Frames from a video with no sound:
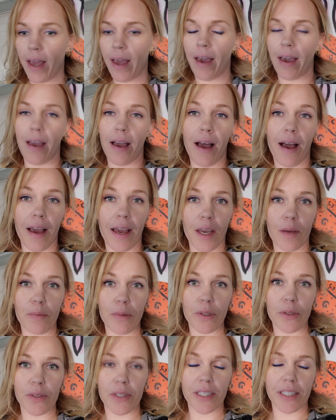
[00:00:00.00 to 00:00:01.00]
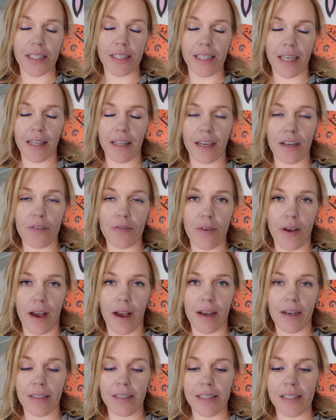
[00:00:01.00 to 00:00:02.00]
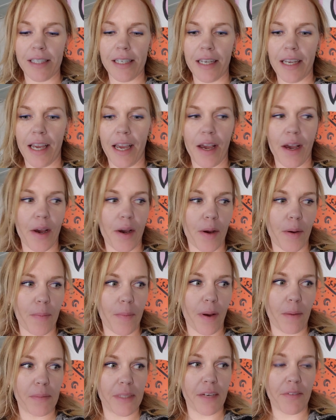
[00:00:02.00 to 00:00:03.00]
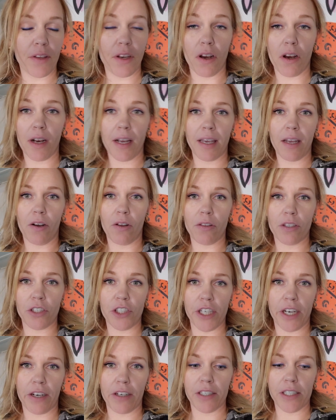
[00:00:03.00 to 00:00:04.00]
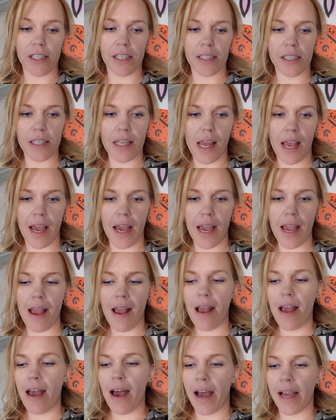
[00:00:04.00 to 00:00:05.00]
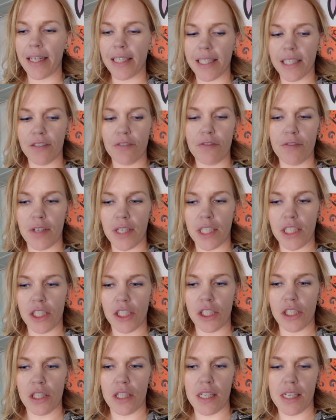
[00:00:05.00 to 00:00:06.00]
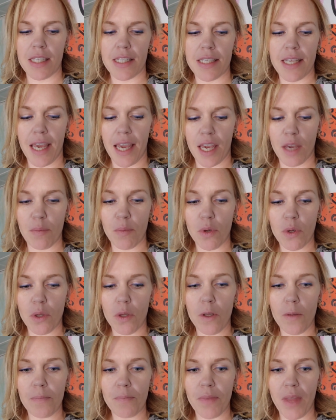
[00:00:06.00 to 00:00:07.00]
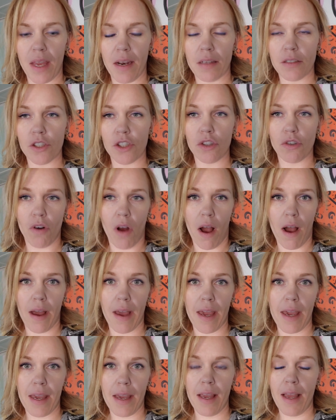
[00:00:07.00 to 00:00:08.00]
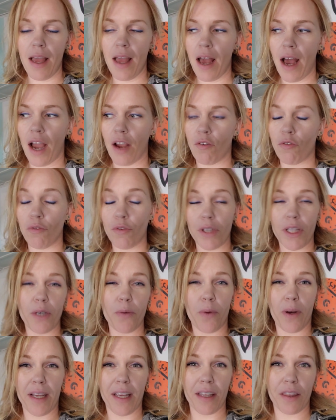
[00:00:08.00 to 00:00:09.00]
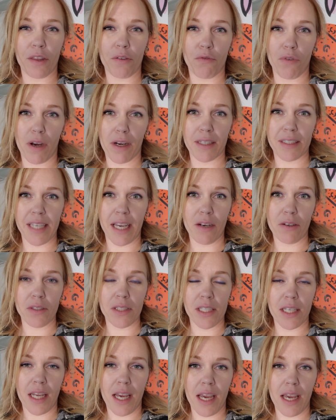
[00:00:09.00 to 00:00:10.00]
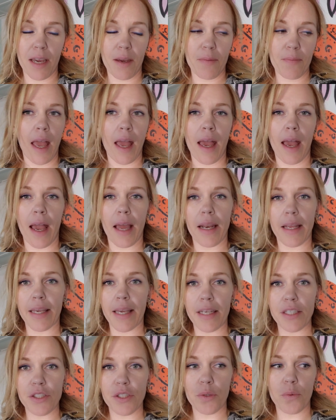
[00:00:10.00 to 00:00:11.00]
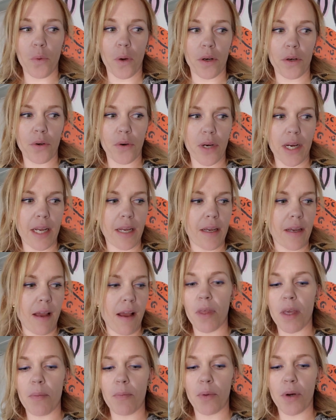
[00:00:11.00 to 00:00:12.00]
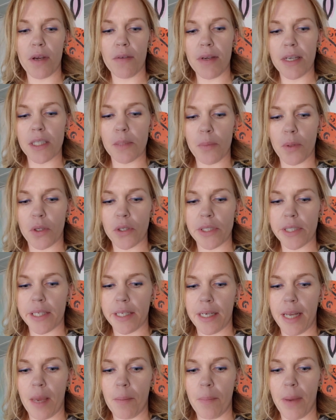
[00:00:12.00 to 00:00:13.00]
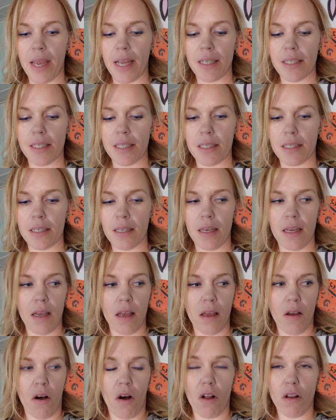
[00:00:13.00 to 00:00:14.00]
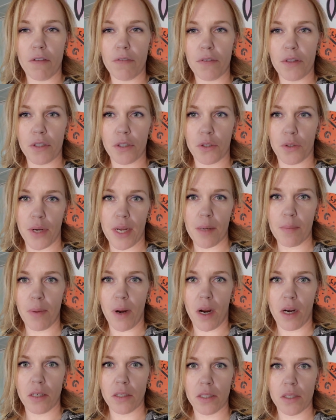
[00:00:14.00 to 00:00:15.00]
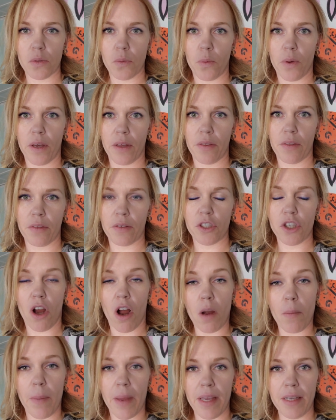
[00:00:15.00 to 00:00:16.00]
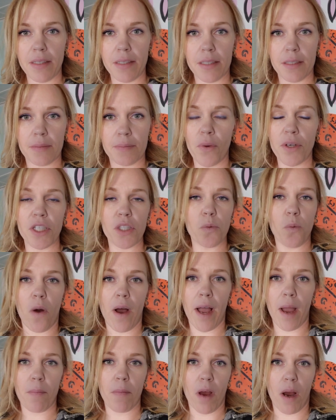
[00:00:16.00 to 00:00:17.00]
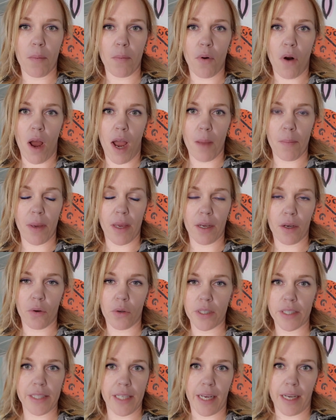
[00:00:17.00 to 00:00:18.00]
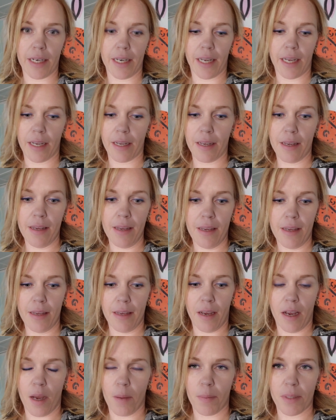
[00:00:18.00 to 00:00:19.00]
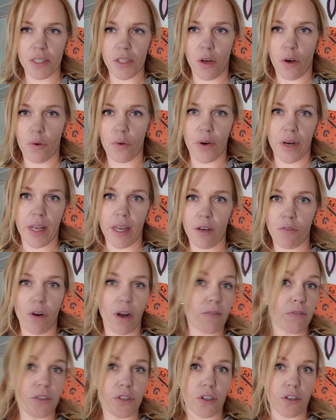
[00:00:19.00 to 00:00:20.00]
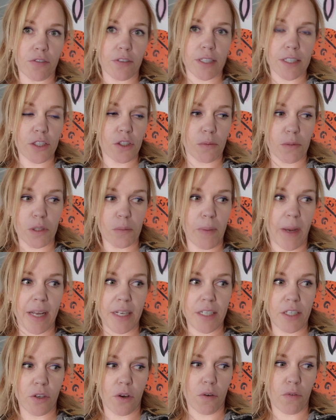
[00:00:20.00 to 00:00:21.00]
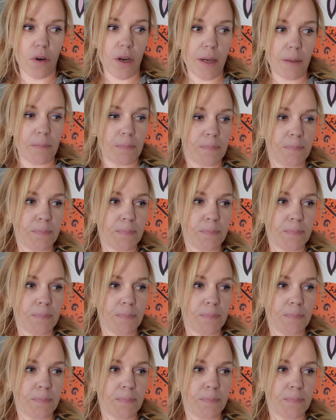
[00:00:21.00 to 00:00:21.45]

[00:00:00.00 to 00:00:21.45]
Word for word: Okay, I am losing daylight fast. Um, I'm definitely not gonna get all the chairs done today. I did finish the table and it's dry. I really wanna get the rug down today. And in case you're wondering, the previous person had painted all of the green parts with chalk paint, which is why I'm not priming or sanding. Um, it's already a rough surface, so I'm just painting over it.